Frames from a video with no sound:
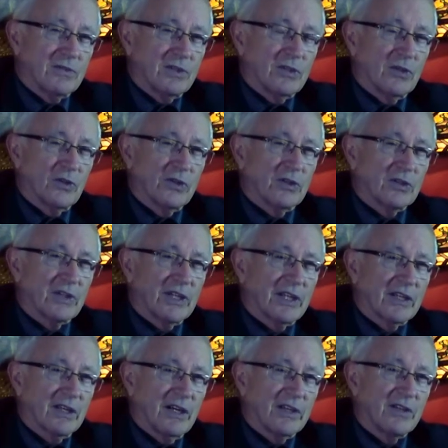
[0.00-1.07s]
You know, you're looking
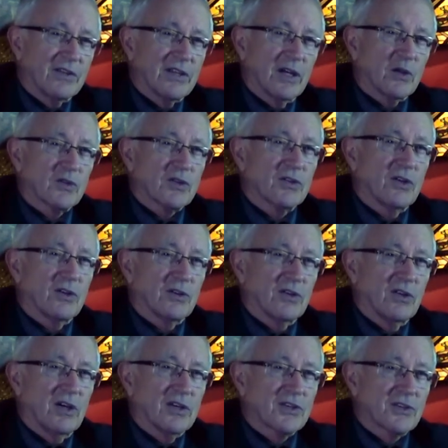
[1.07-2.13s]
at $100,000
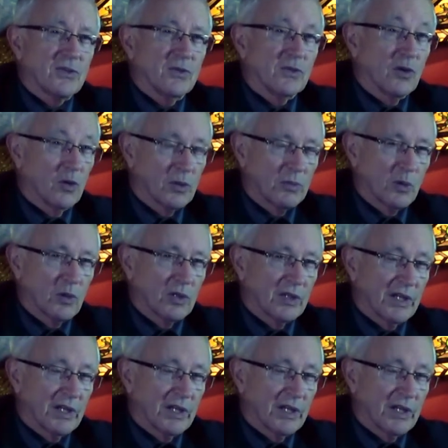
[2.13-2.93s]
lawsuit or more,